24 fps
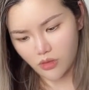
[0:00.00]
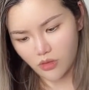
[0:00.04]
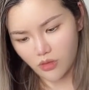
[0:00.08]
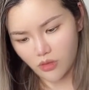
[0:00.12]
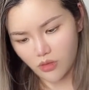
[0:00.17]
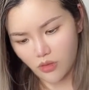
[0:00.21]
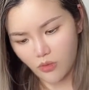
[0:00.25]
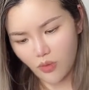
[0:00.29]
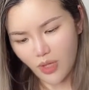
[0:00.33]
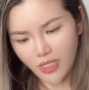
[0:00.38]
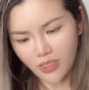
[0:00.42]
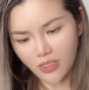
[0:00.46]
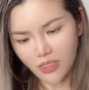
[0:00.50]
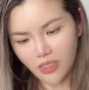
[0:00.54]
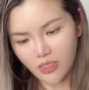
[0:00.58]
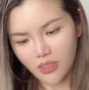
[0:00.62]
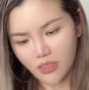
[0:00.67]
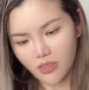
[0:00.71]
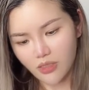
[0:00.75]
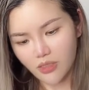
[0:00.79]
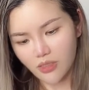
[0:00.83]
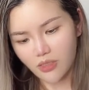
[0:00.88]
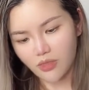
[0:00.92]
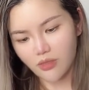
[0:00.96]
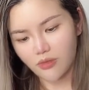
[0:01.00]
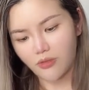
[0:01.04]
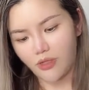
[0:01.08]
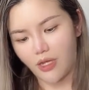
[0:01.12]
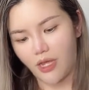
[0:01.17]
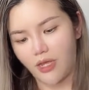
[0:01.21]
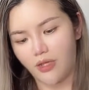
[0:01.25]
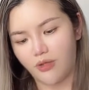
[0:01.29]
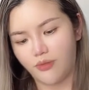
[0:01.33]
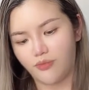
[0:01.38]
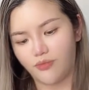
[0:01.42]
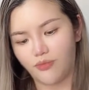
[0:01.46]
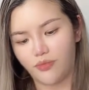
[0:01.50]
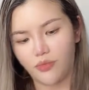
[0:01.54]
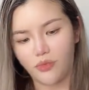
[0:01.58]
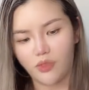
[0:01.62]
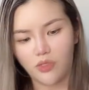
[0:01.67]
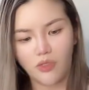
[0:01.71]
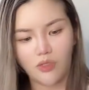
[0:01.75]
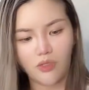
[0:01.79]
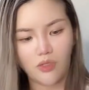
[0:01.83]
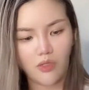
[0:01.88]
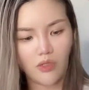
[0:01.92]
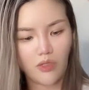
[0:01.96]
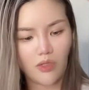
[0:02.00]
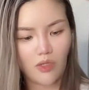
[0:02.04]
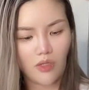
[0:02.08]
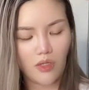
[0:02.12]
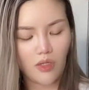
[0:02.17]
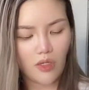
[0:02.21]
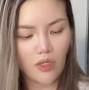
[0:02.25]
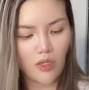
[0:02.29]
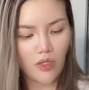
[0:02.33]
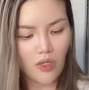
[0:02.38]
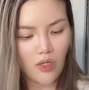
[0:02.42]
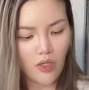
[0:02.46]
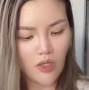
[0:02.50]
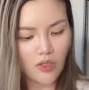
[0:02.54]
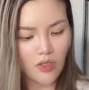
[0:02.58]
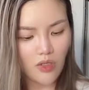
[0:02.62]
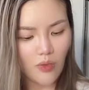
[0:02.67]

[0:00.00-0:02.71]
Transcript: What? Okay. So